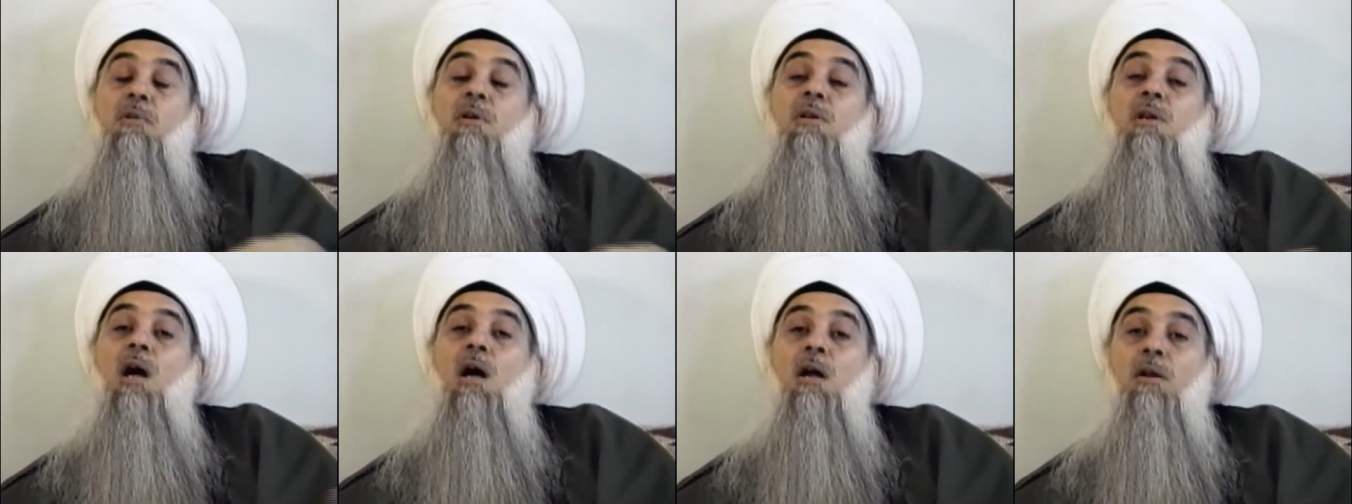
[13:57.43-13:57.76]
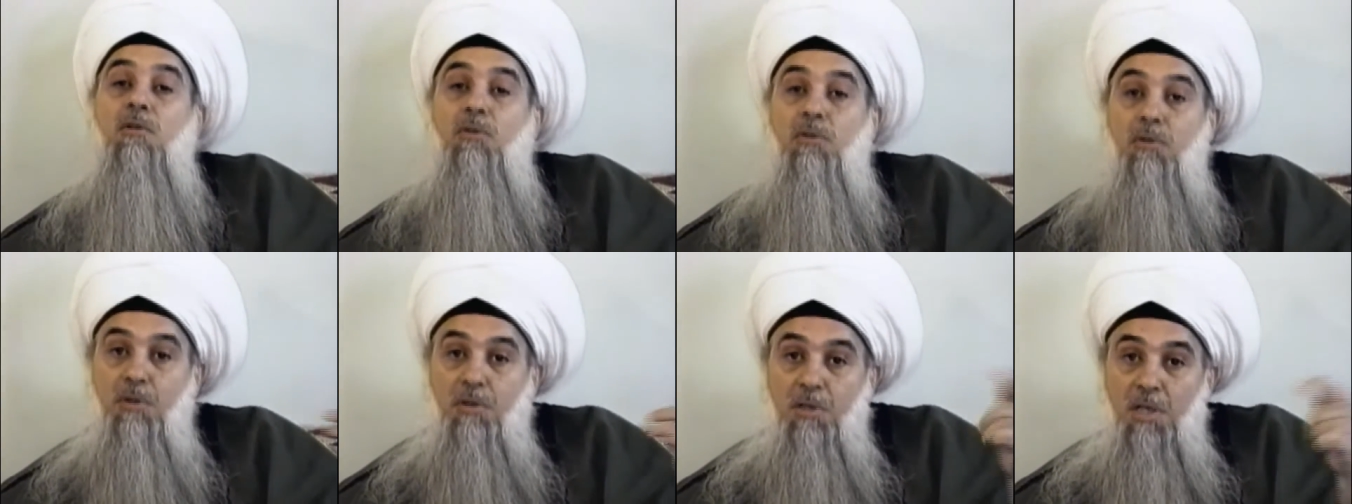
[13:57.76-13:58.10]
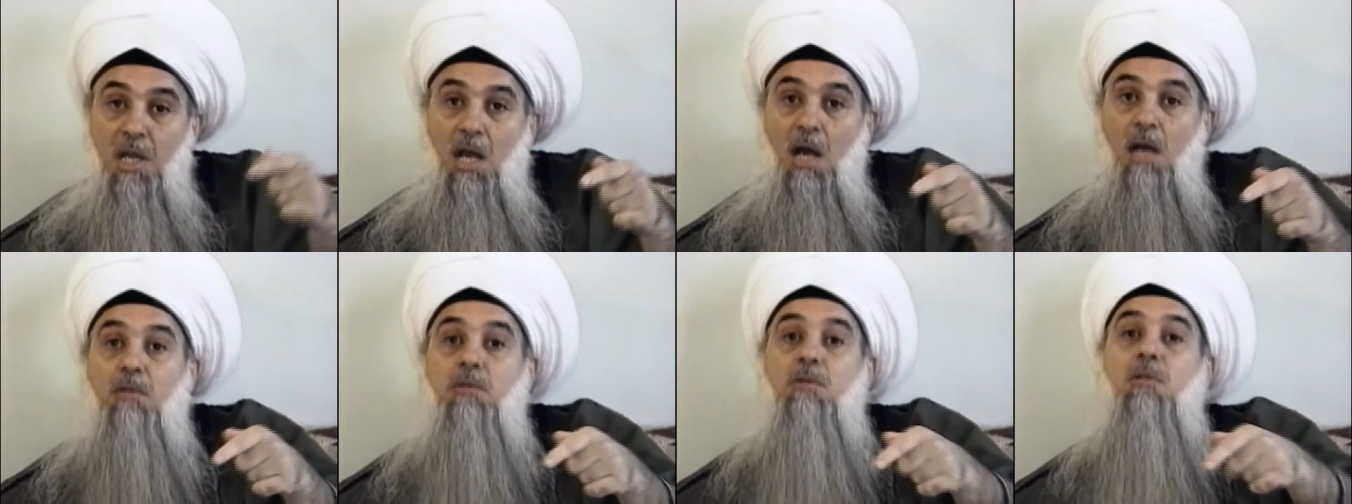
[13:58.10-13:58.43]
there are
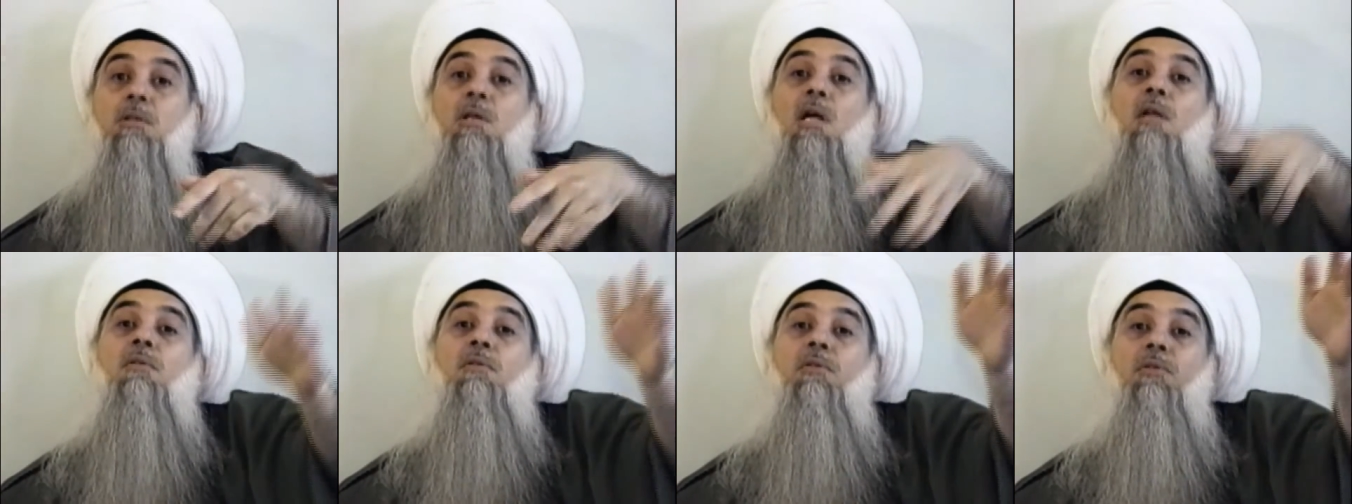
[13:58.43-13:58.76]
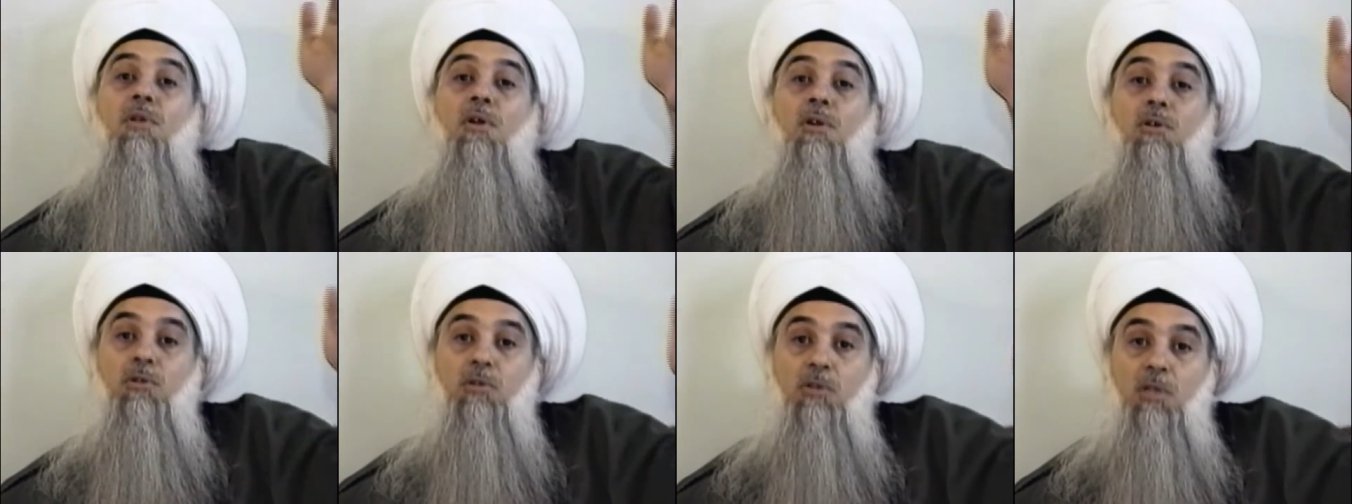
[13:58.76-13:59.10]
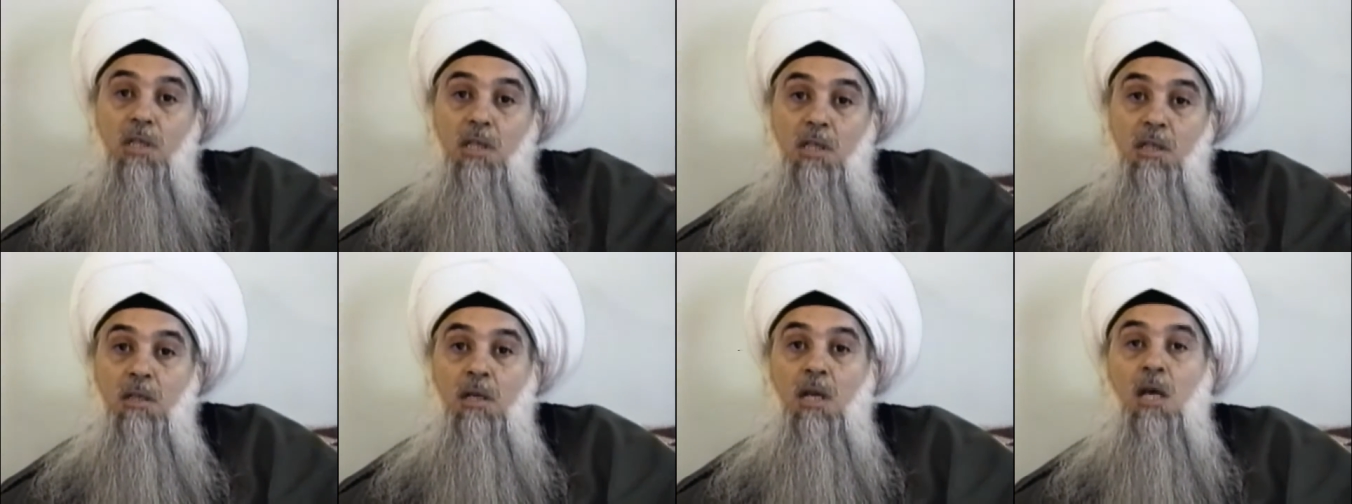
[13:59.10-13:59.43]

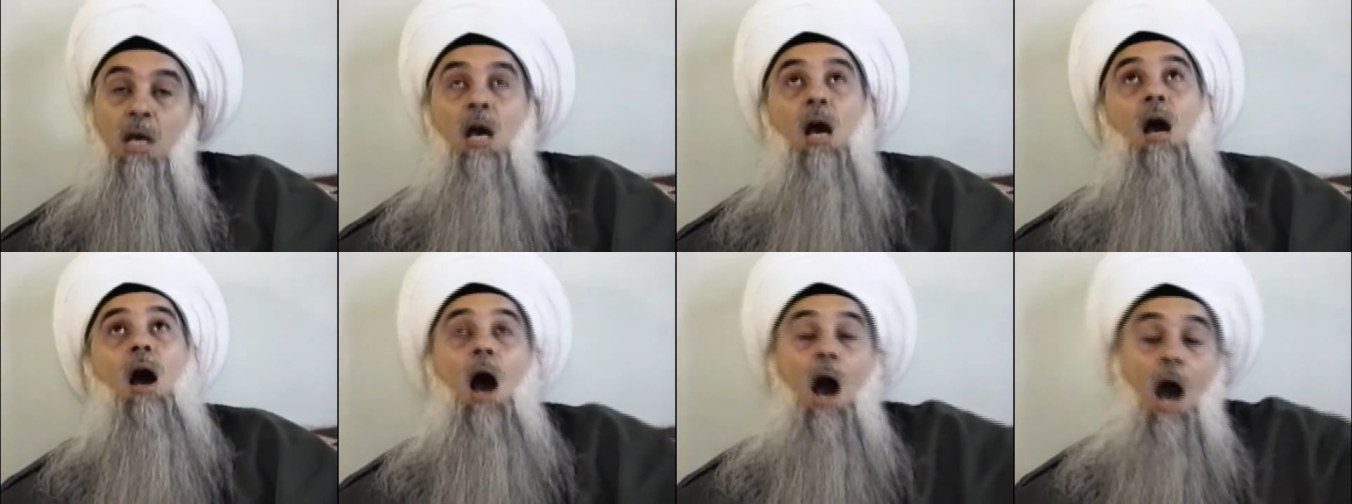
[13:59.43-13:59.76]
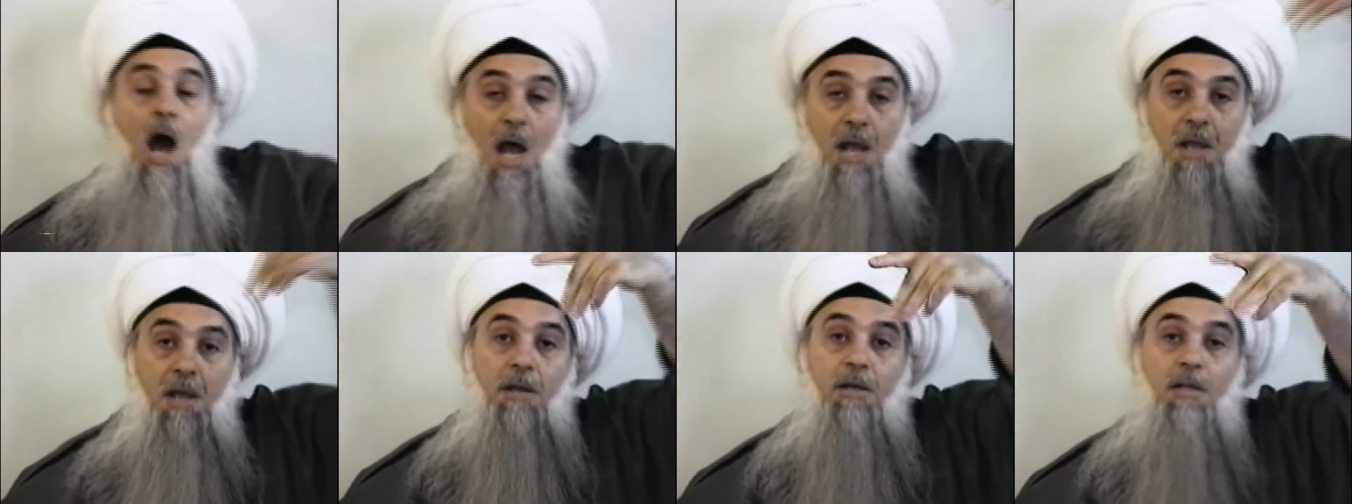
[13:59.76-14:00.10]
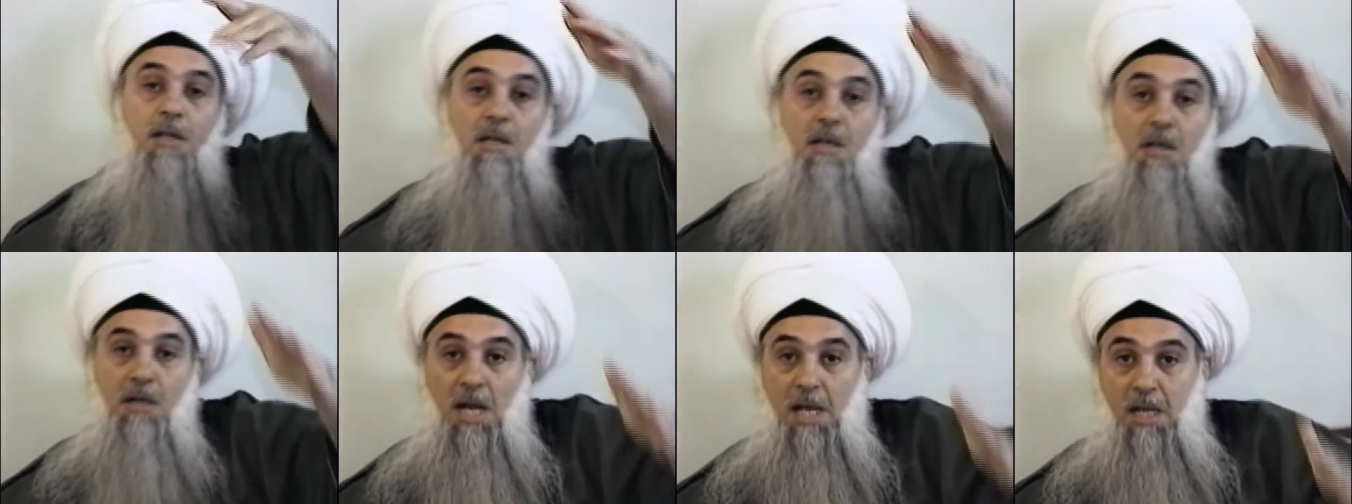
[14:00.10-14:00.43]
313 higher
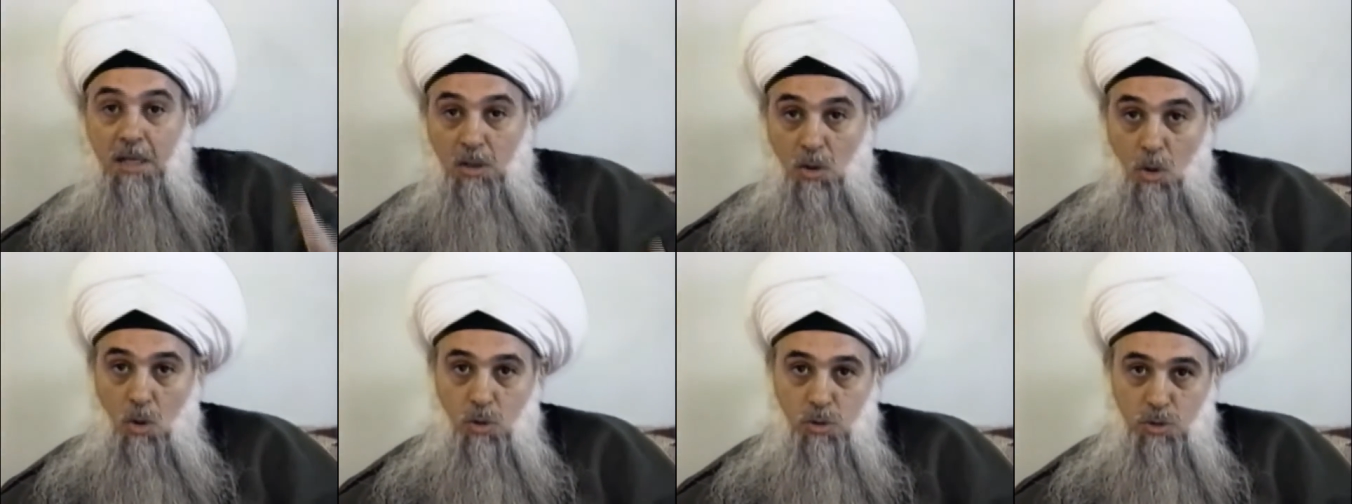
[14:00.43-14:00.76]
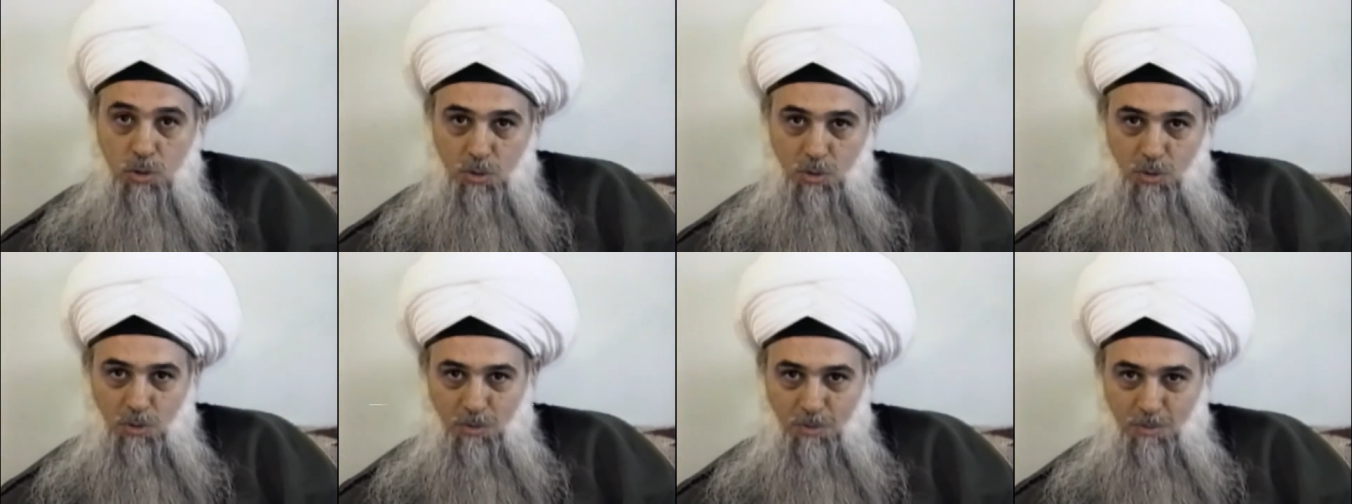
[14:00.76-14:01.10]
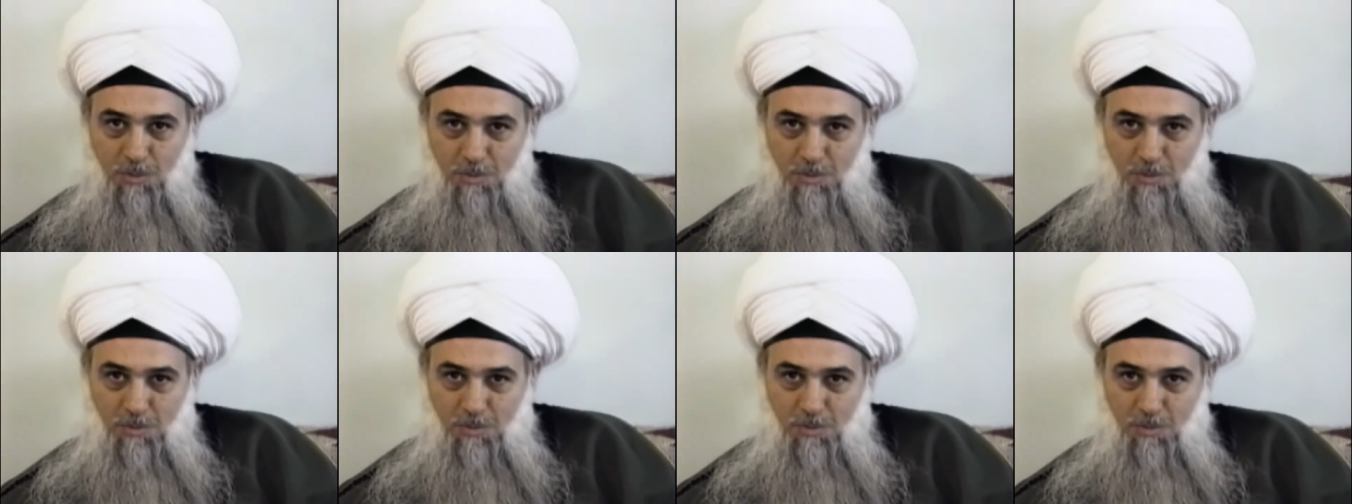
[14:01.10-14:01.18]
in rank also.